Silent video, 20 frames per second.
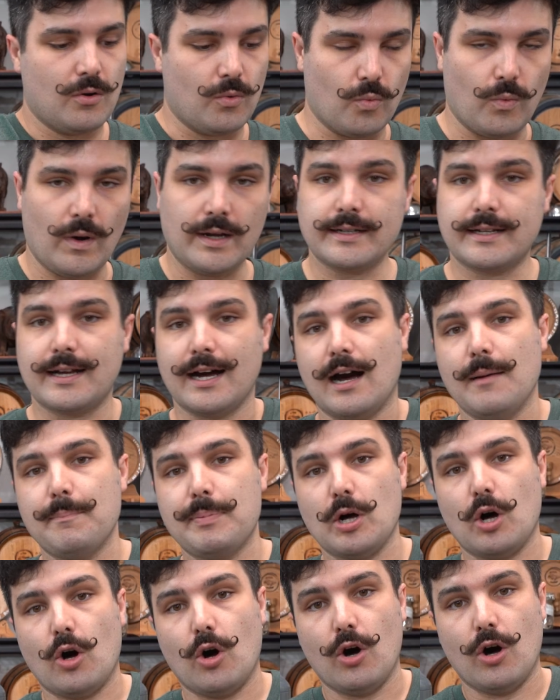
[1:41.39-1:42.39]
1
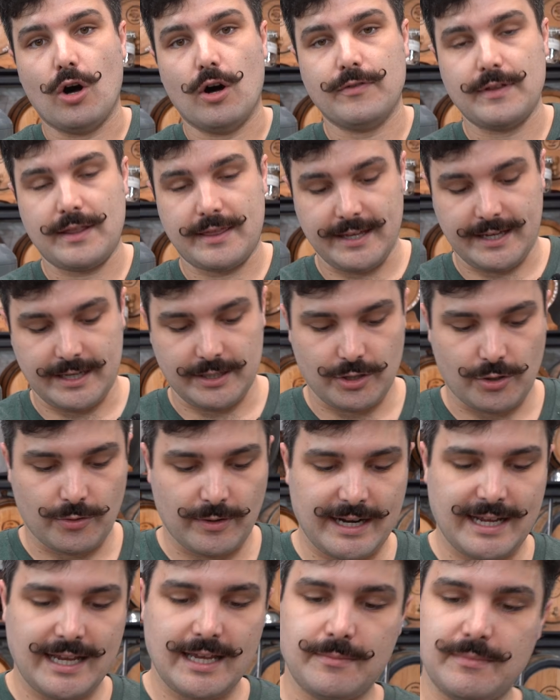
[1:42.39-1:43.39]
cup of thickened
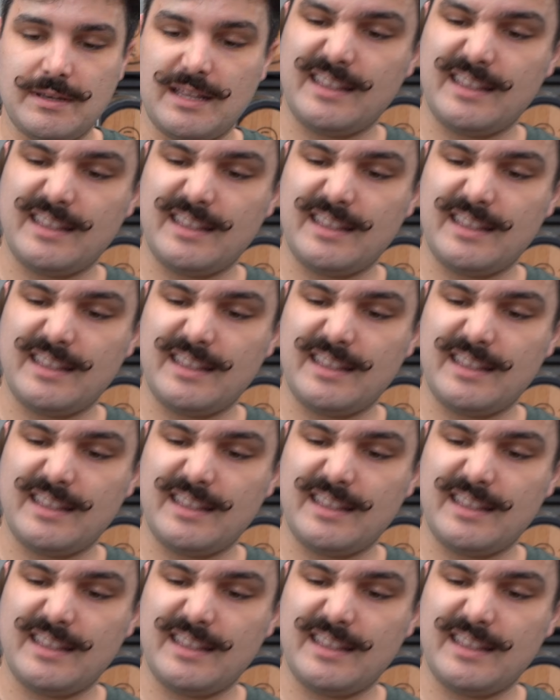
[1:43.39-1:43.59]
cream.